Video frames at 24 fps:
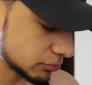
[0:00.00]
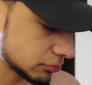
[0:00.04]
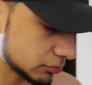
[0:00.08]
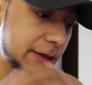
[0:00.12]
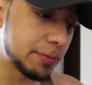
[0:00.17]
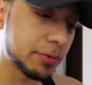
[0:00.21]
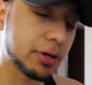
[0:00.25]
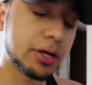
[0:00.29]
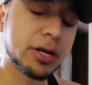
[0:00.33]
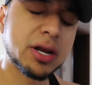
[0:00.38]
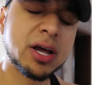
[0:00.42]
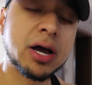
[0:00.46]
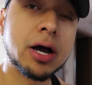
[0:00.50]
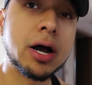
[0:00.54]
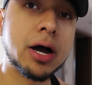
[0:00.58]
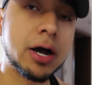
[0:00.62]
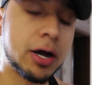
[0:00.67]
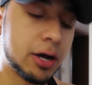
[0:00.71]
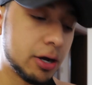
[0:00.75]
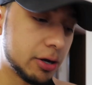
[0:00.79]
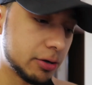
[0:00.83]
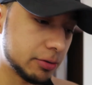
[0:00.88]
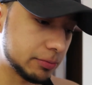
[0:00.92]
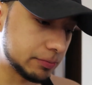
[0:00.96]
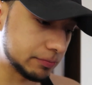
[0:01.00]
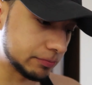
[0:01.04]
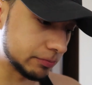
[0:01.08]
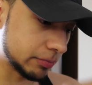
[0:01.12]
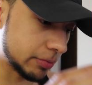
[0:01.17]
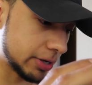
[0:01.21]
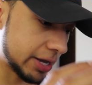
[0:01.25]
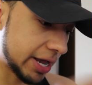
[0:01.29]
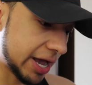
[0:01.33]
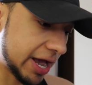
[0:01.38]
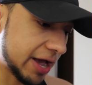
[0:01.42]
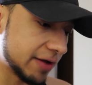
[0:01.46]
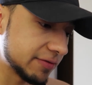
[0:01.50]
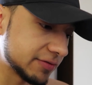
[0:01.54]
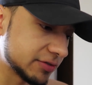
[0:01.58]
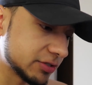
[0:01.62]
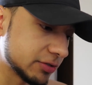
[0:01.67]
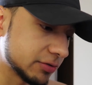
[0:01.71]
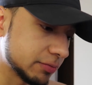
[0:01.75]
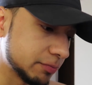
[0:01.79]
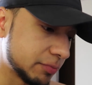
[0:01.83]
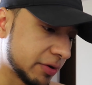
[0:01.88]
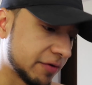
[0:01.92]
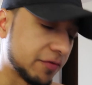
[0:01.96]
I'm gonna have
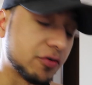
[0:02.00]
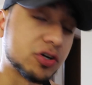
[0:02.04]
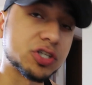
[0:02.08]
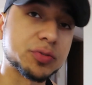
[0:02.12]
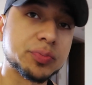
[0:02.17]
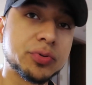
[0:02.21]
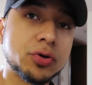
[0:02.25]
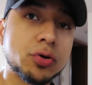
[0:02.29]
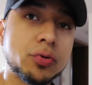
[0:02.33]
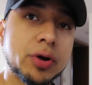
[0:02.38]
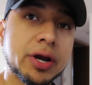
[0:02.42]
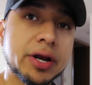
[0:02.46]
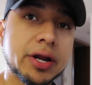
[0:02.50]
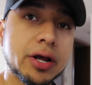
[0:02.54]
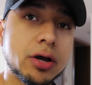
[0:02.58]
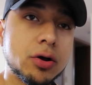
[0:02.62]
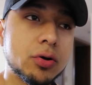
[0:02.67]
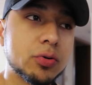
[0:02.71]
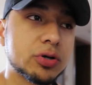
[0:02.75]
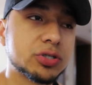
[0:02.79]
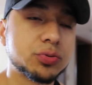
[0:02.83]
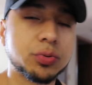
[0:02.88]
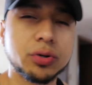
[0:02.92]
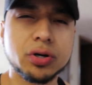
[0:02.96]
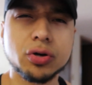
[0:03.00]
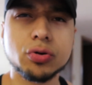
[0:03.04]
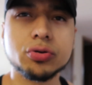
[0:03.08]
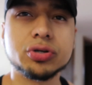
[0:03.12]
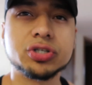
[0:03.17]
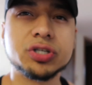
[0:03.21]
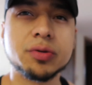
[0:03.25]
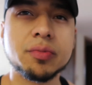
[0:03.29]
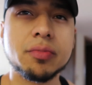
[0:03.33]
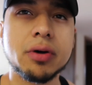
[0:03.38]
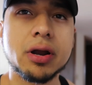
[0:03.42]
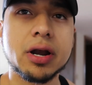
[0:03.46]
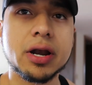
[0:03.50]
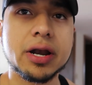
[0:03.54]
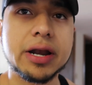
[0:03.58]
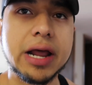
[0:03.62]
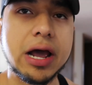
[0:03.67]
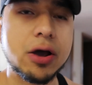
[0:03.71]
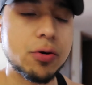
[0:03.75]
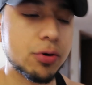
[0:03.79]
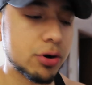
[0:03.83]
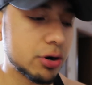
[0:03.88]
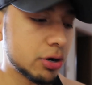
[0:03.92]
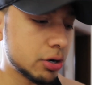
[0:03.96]
my first meal right now because we're gonna go to the gym in about an
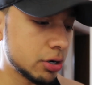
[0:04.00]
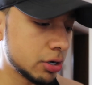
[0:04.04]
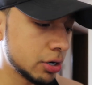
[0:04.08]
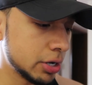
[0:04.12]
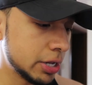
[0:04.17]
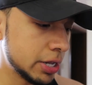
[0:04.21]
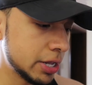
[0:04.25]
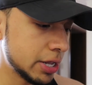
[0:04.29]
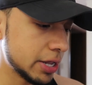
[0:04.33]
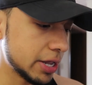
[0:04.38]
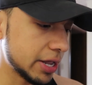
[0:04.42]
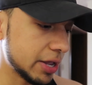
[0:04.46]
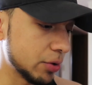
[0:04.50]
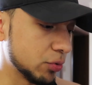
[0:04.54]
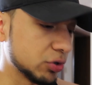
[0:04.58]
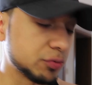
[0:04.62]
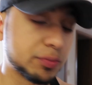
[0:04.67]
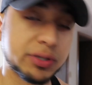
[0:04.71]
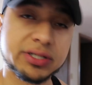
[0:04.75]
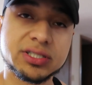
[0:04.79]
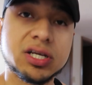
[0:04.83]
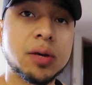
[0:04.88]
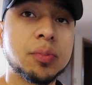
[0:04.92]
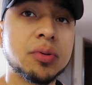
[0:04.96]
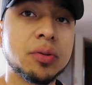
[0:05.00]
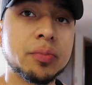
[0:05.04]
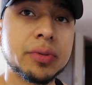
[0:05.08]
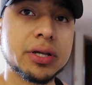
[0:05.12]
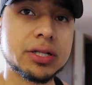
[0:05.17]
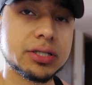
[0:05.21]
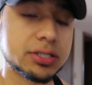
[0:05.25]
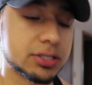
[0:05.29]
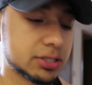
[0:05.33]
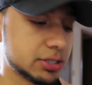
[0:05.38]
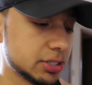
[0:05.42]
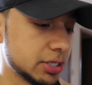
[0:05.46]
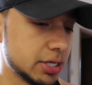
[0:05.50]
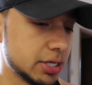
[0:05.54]
hour with my supplements.